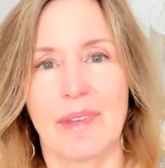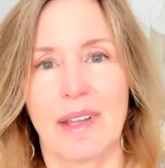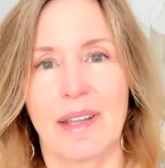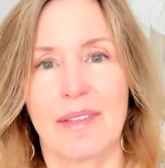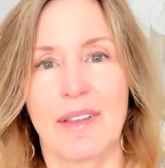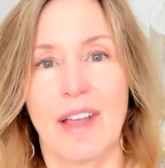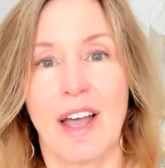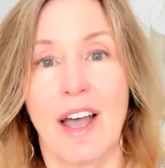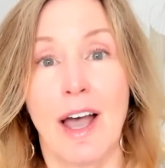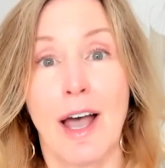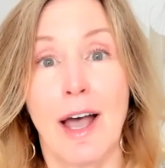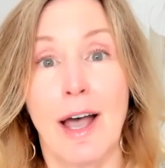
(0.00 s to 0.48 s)

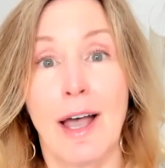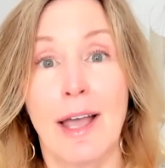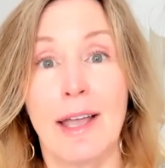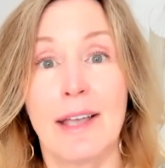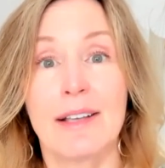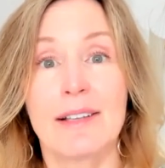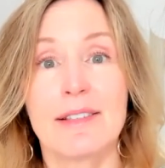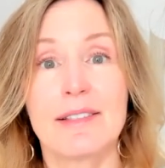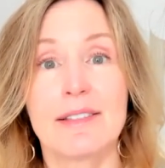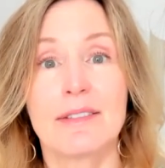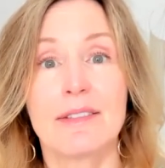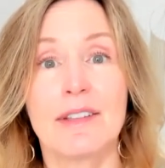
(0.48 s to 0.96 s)
And the
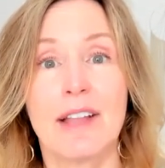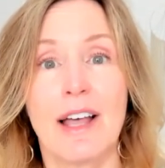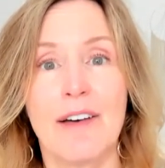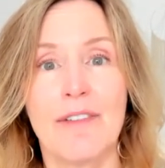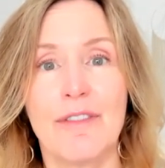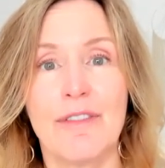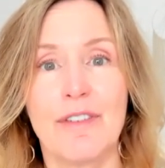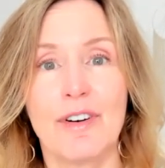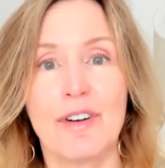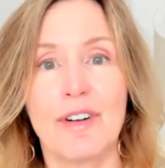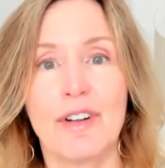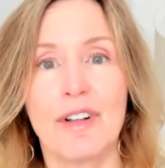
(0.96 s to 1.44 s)
highest
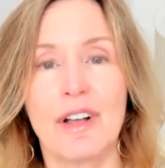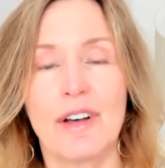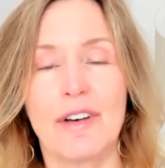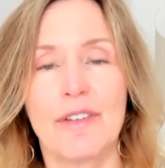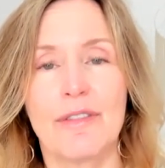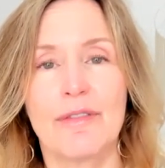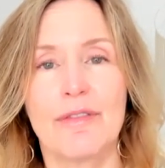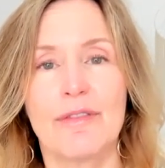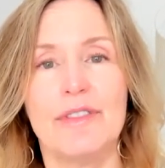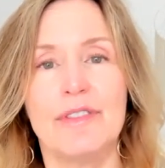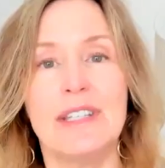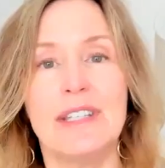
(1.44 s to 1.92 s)
level
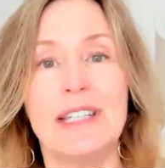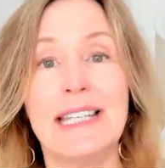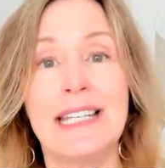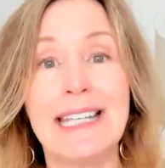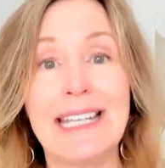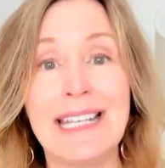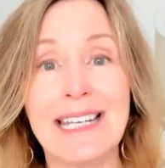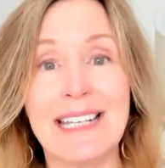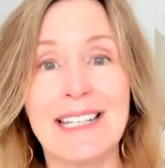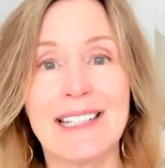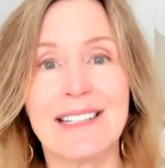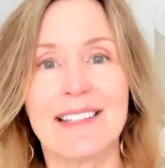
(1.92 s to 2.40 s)
of
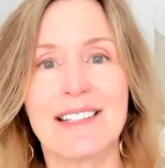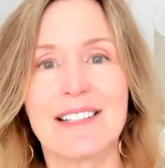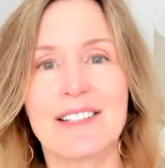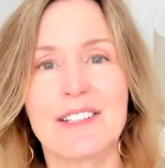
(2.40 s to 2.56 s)
need,